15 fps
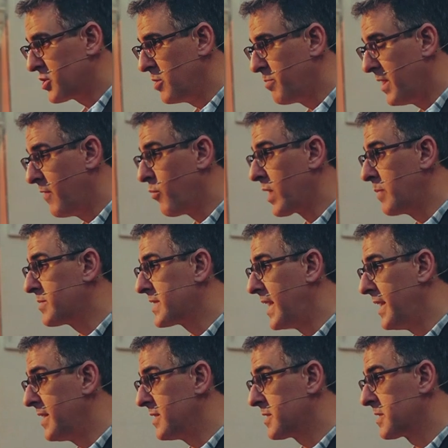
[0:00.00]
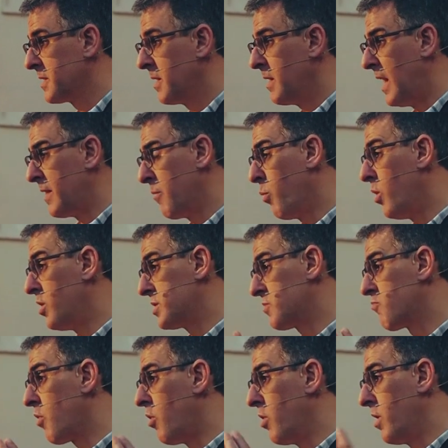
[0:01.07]
you believe what I'm saying is at the worst
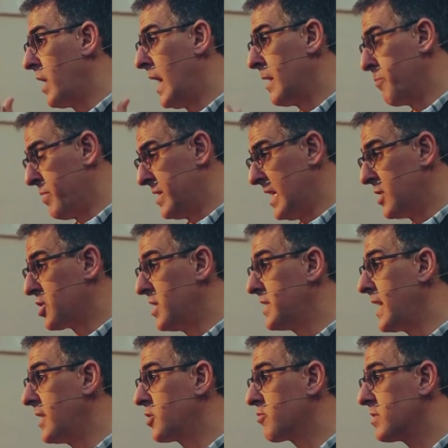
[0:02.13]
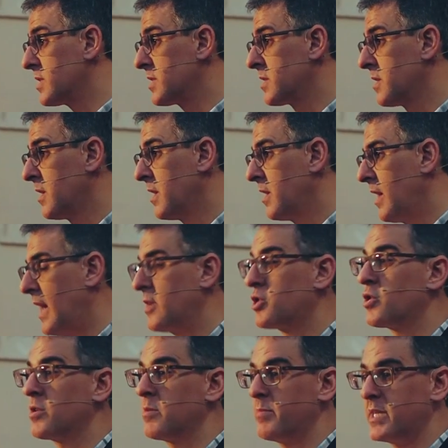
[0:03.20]
wrong and potentially dangerous and
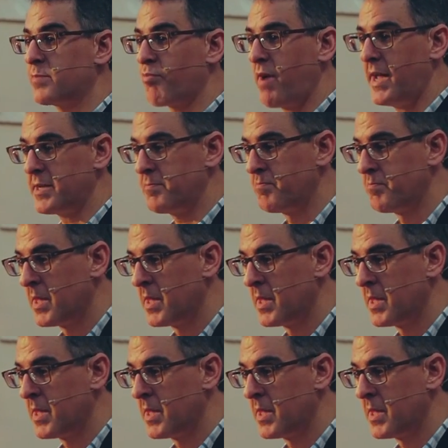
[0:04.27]
shouldn't be spread.